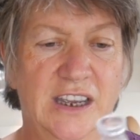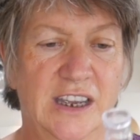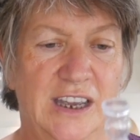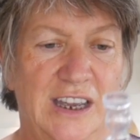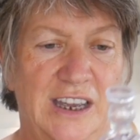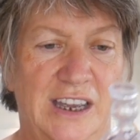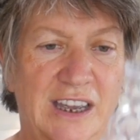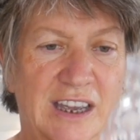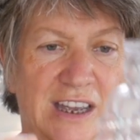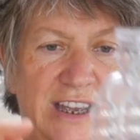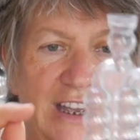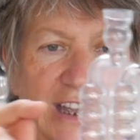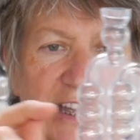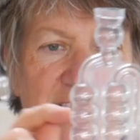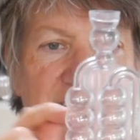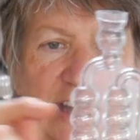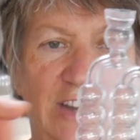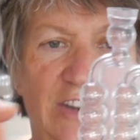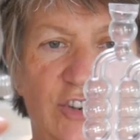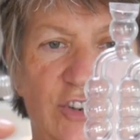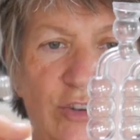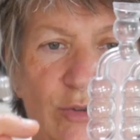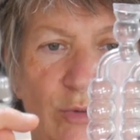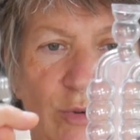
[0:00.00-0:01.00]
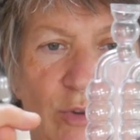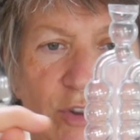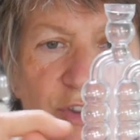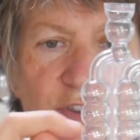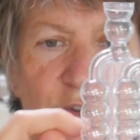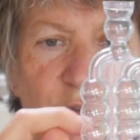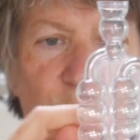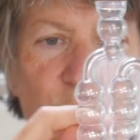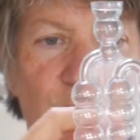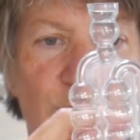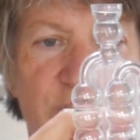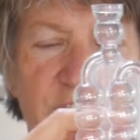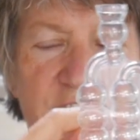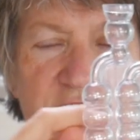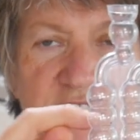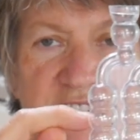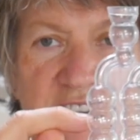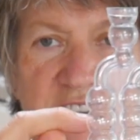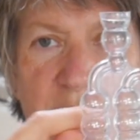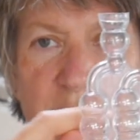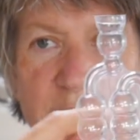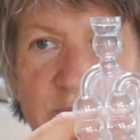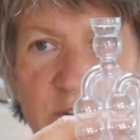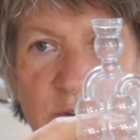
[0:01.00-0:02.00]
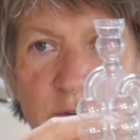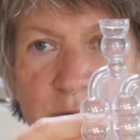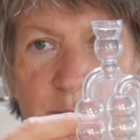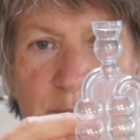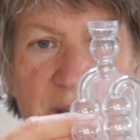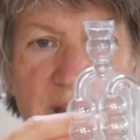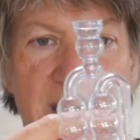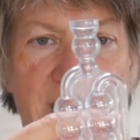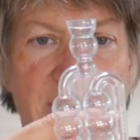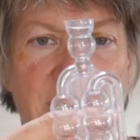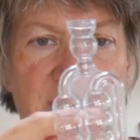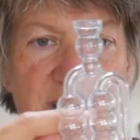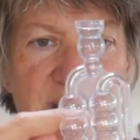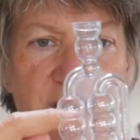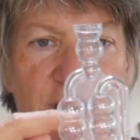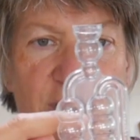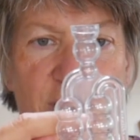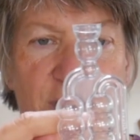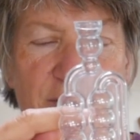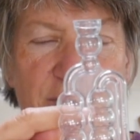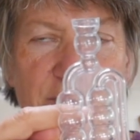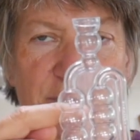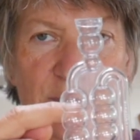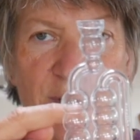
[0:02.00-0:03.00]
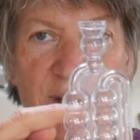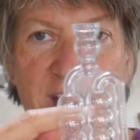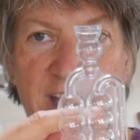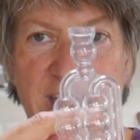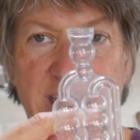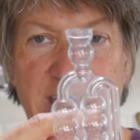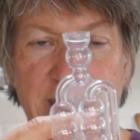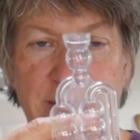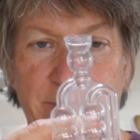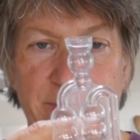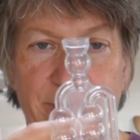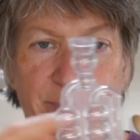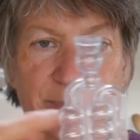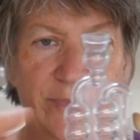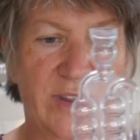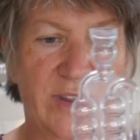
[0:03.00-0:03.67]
And you want the water to come to about halfway.